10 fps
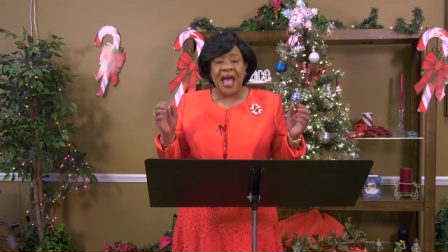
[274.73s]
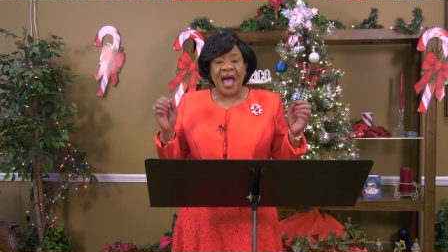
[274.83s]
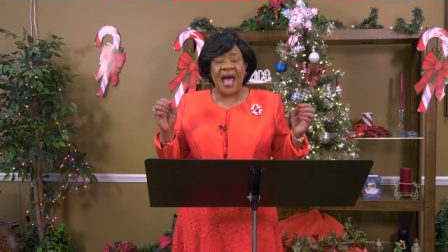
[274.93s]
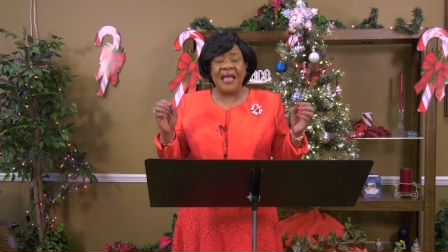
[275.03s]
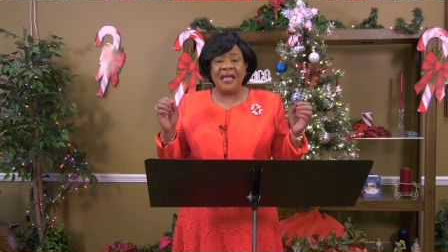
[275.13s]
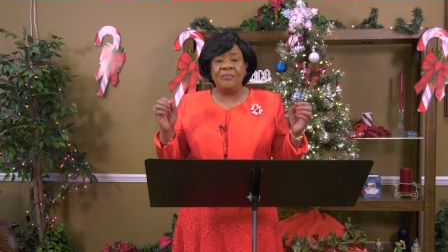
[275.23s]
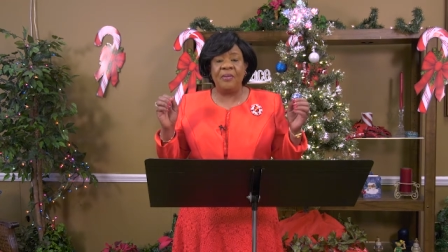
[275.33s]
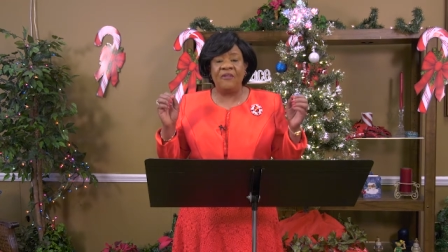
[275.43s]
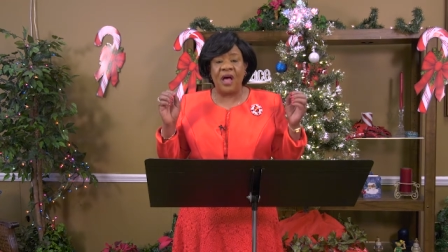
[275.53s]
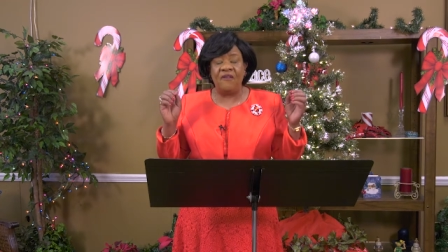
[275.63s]
I am
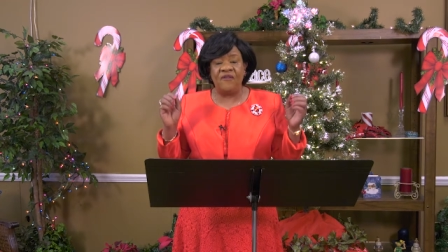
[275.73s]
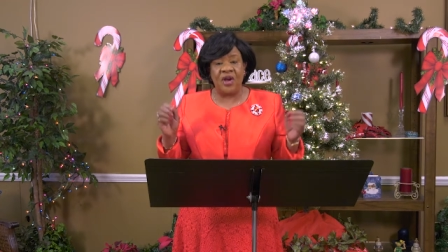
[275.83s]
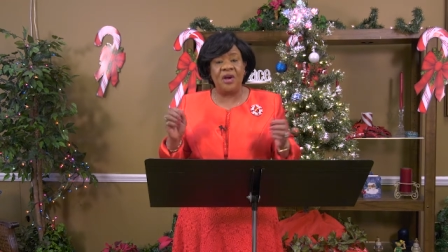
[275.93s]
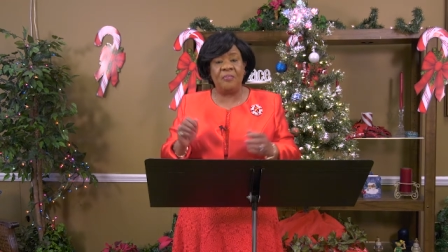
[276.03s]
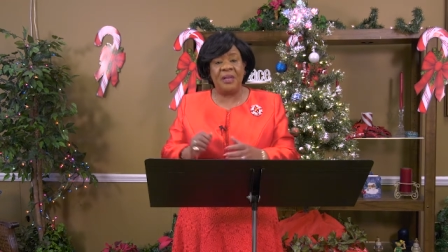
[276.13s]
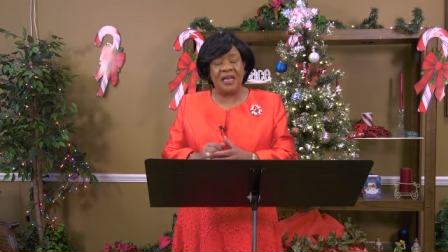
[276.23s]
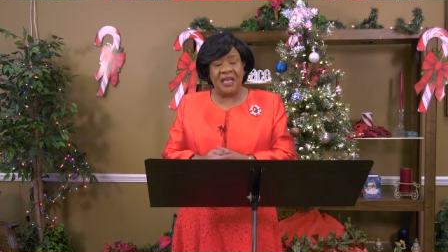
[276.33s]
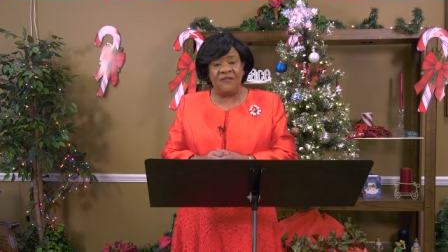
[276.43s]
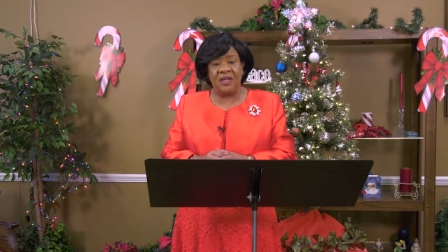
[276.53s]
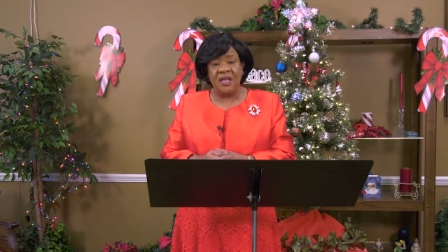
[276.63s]
a firm
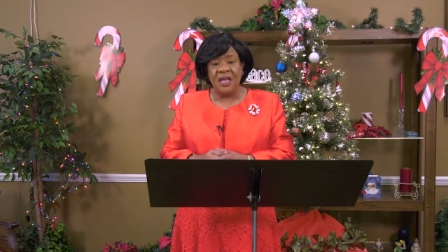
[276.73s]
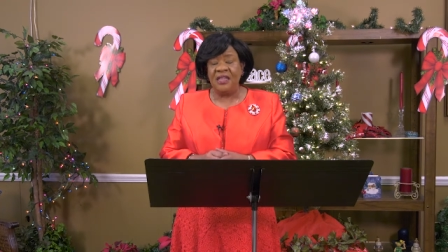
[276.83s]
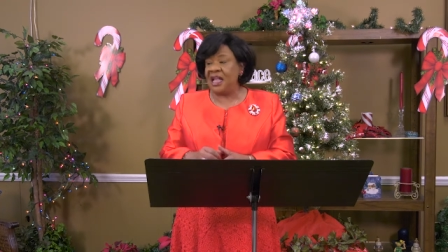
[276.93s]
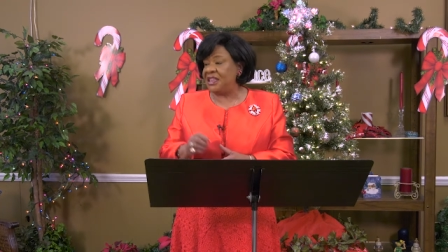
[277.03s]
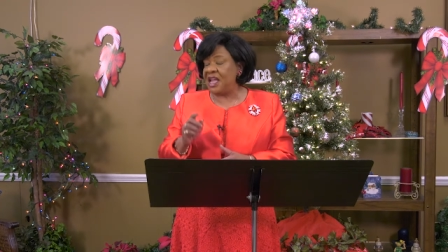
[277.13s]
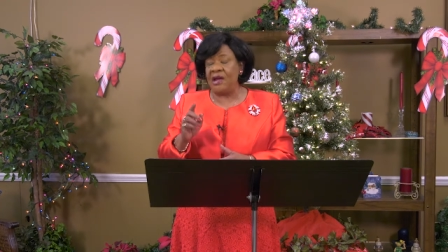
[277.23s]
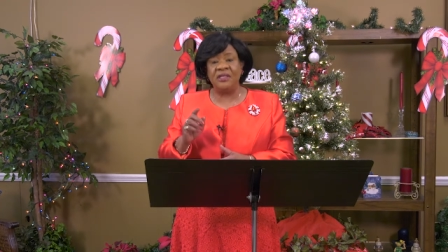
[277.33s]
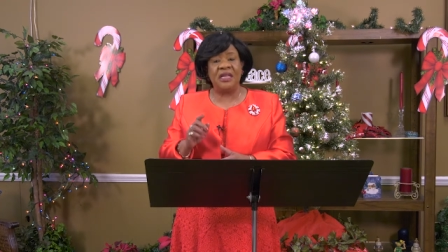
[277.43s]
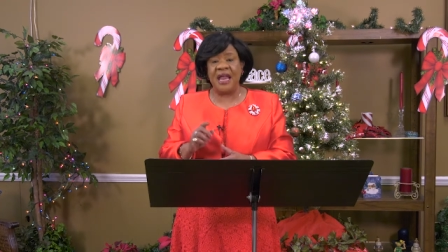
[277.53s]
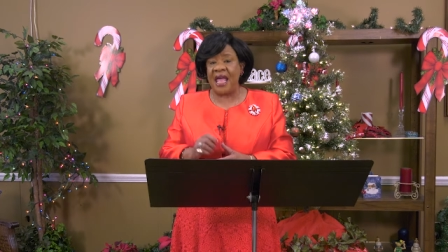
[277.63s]
believer that there
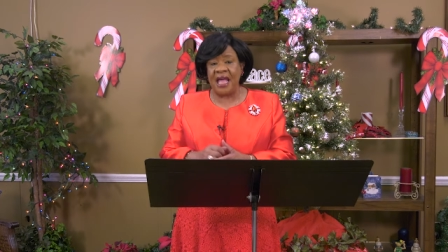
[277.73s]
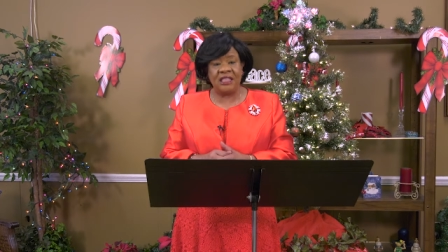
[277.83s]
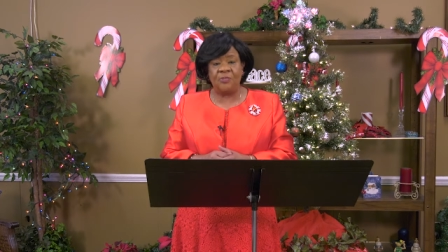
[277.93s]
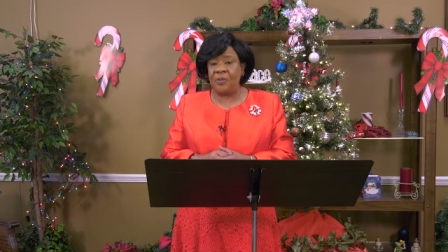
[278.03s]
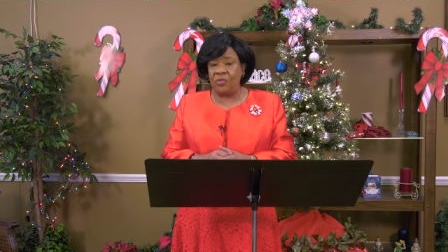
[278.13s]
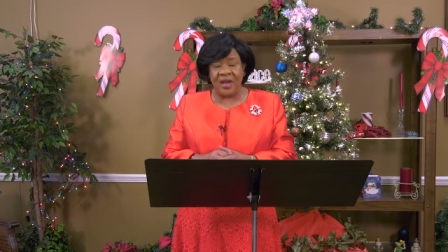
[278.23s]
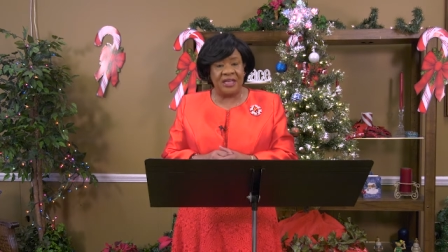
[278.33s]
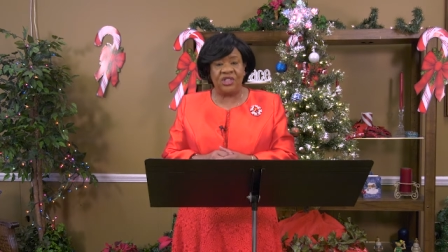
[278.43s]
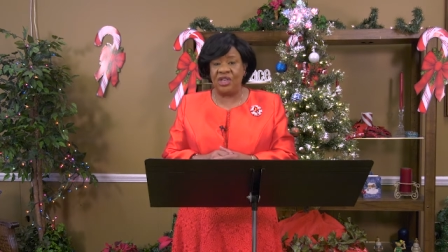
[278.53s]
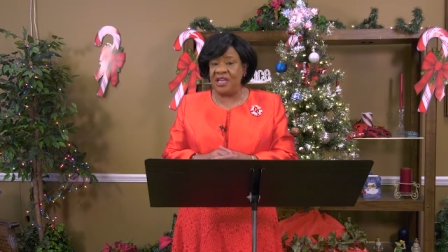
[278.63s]
is an
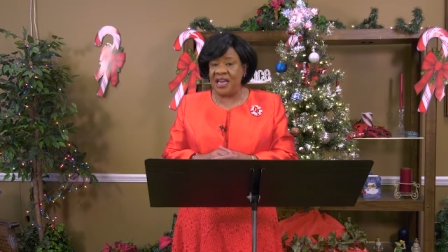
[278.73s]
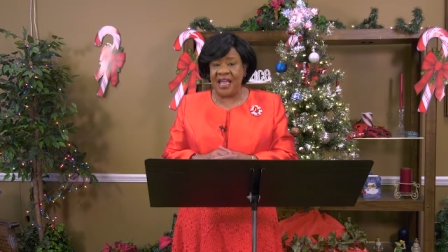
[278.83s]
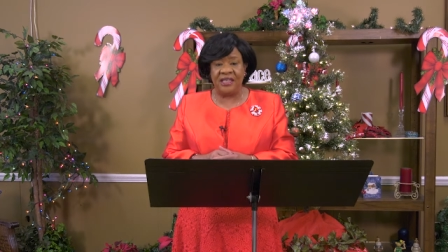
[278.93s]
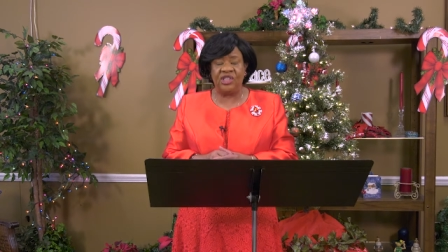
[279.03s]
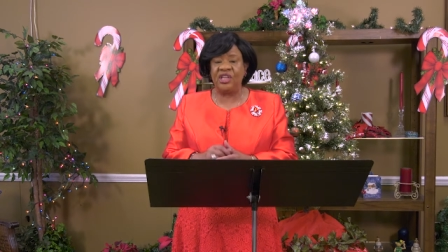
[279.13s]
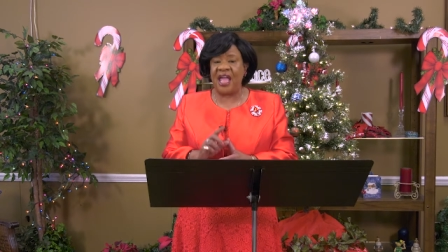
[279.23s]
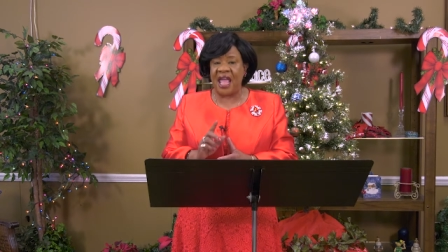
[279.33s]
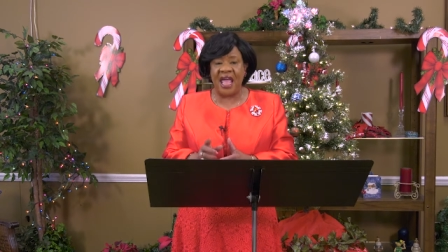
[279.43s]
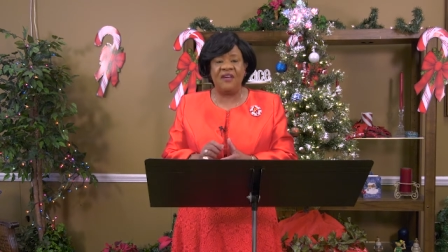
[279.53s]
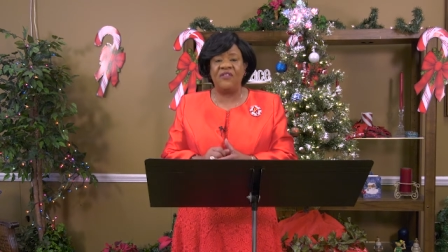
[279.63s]
expiration date to
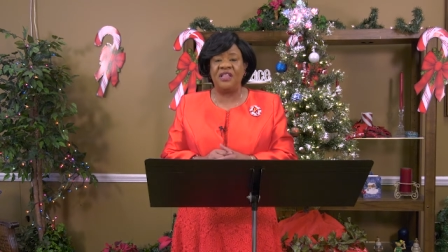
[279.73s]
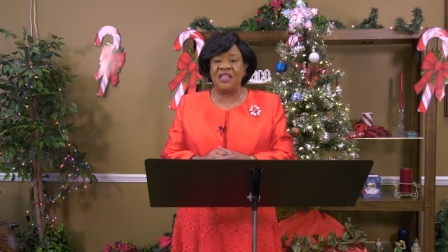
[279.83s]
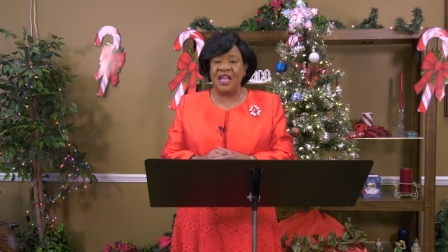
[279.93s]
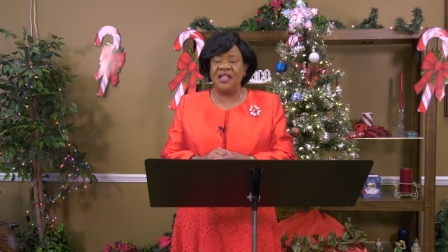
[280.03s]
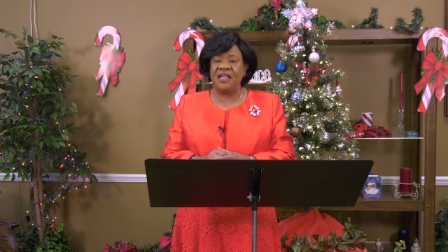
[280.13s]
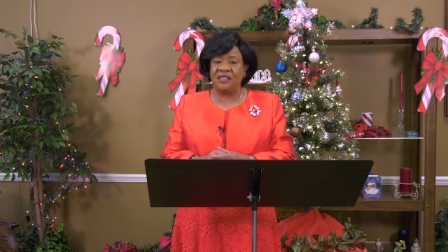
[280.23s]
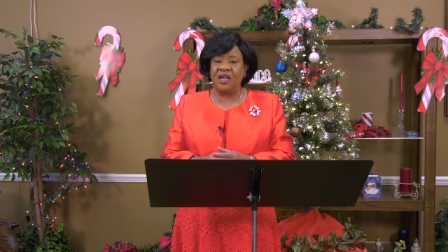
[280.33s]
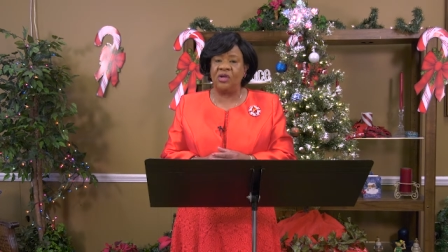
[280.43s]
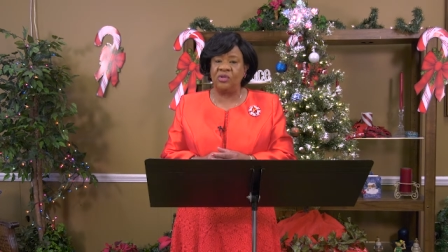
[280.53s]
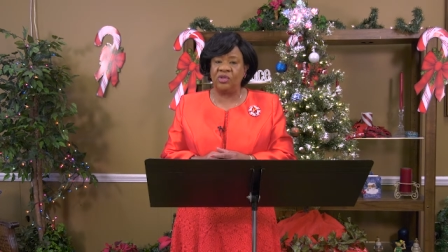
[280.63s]
everything that
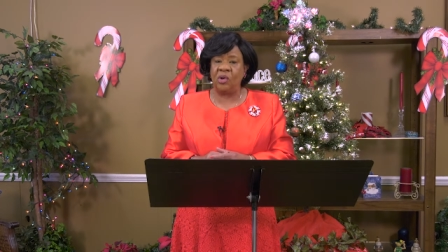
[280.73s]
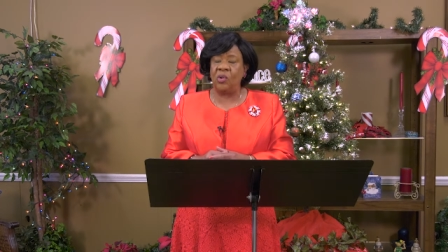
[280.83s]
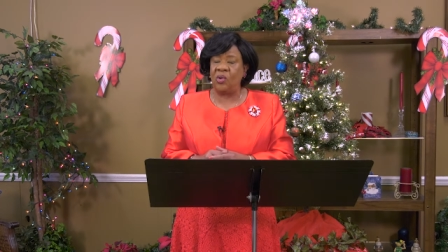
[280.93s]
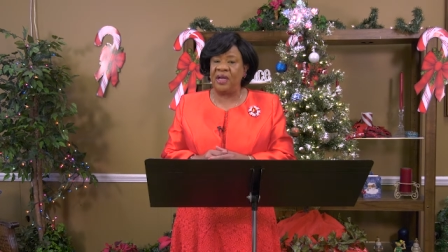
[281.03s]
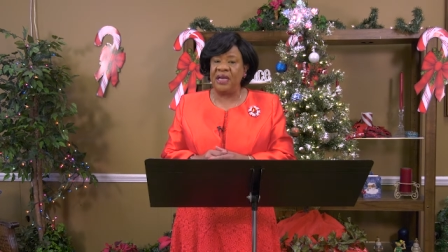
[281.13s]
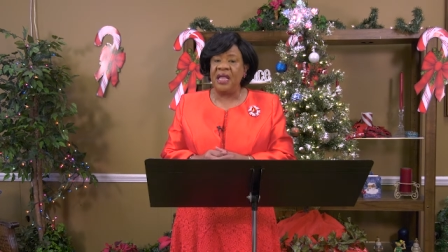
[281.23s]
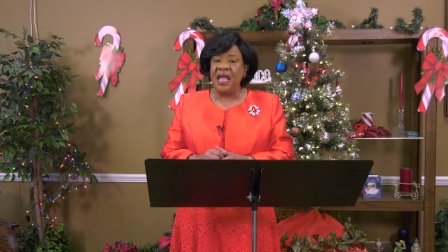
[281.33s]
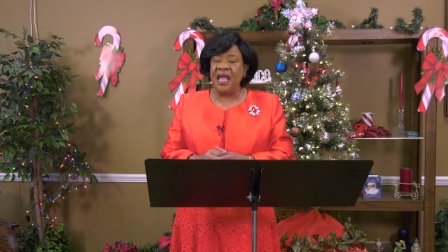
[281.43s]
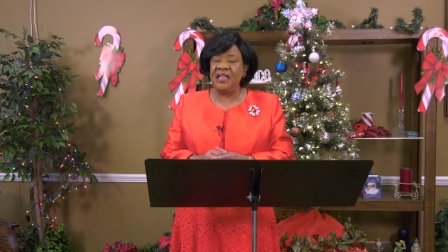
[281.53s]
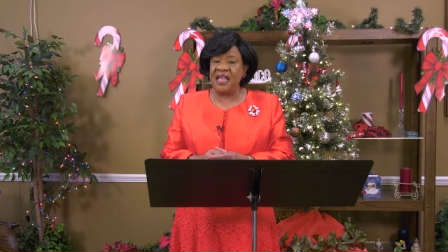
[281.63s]
goes on
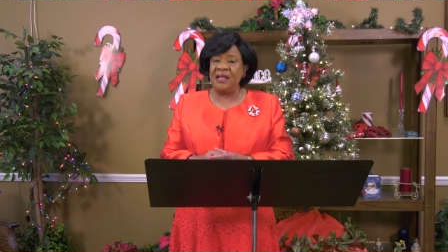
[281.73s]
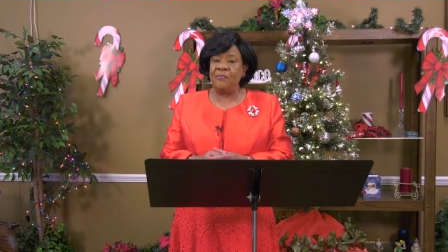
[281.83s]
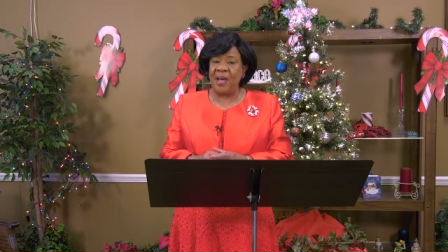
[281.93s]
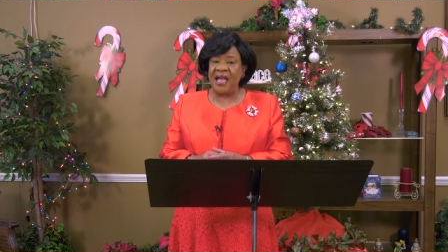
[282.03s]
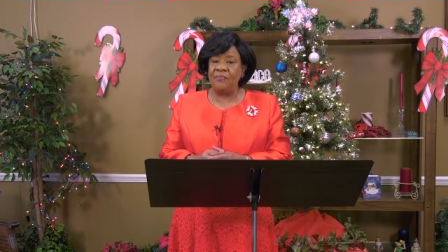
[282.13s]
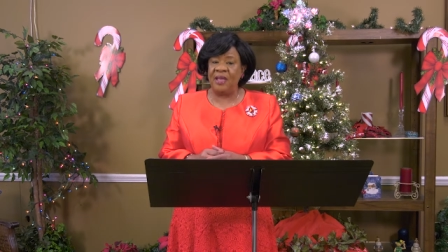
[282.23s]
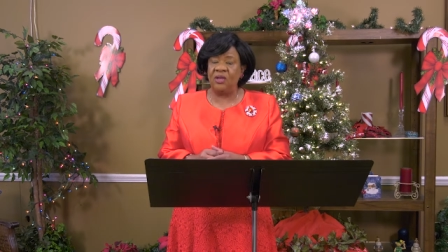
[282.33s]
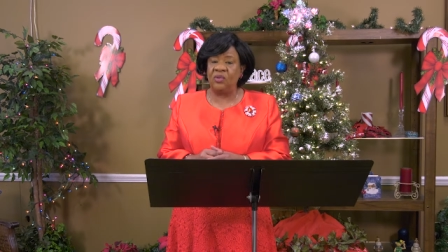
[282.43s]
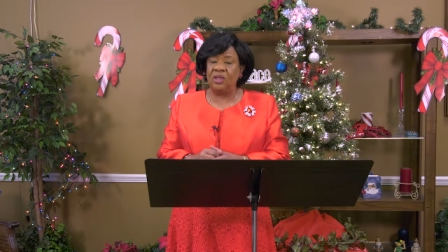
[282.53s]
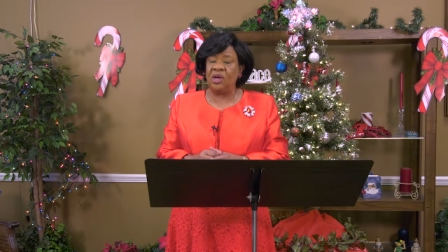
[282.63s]
and that might be going